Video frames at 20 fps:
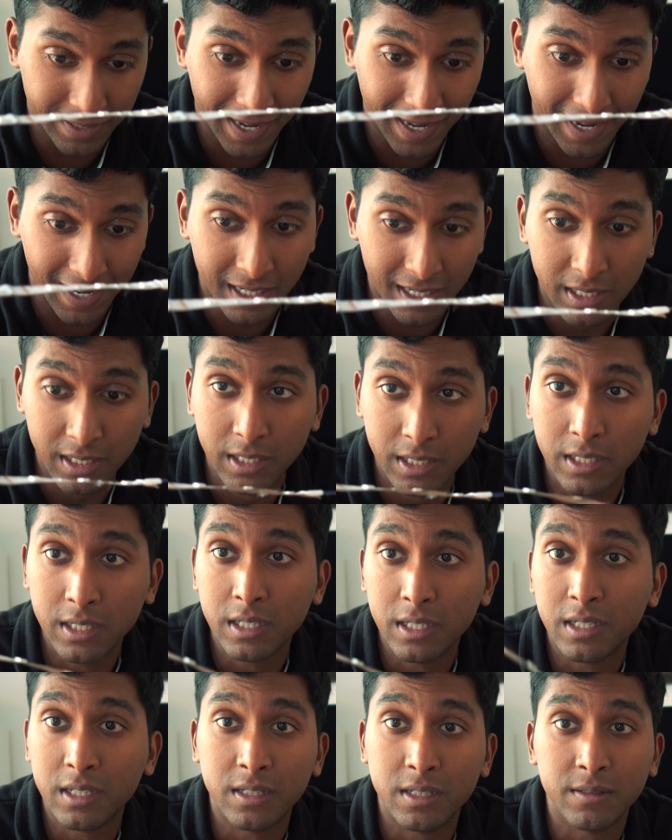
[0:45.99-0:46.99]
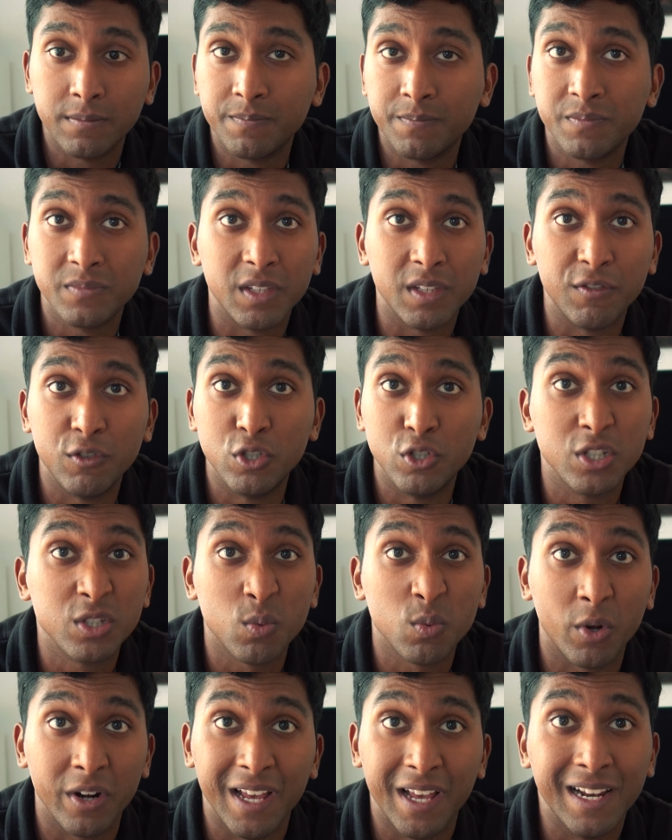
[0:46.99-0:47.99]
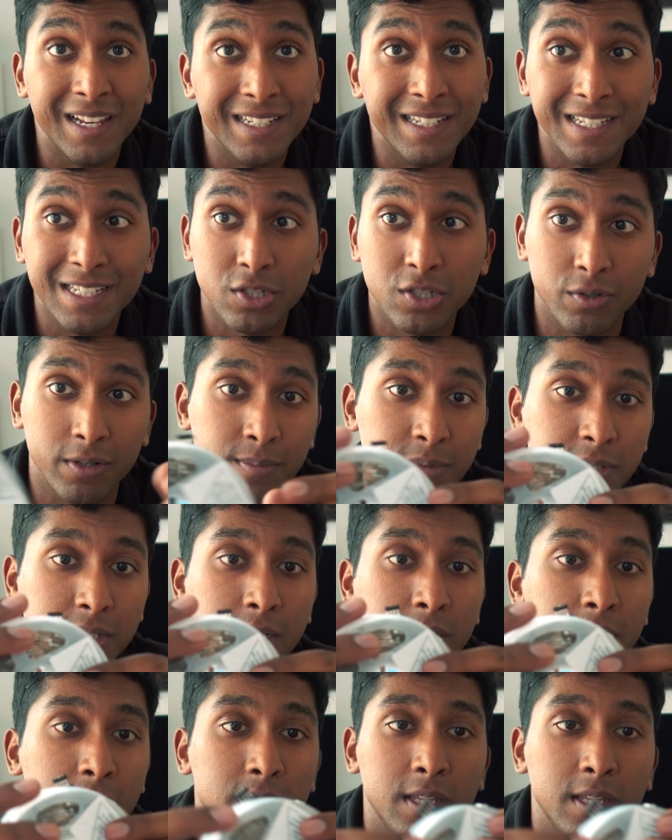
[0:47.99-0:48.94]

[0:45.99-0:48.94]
get if you just want LED strips.